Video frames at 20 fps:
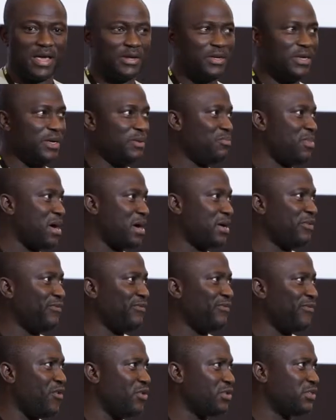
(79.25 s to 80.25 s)
and then back and
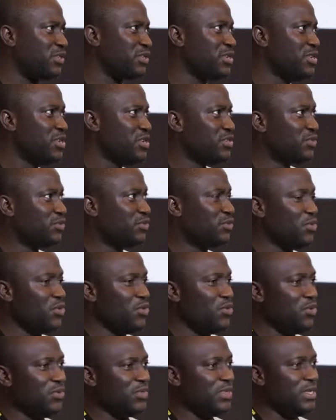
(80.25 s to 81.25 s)
forth.
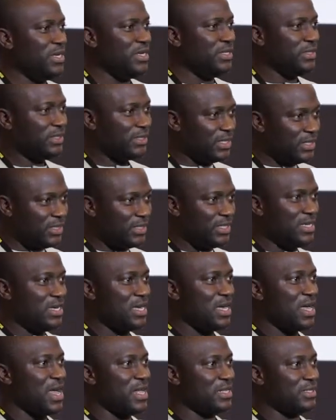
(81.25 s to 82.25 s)
So the city
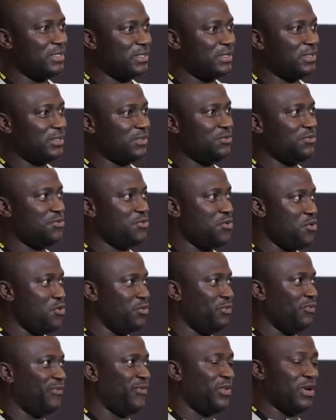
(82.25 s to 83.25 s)
has
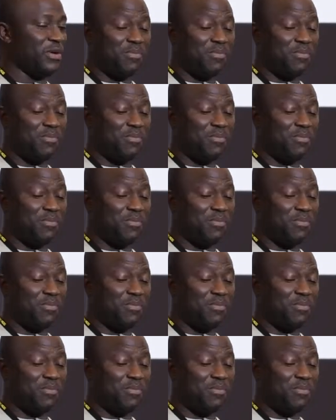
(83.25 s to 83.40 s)
grown for the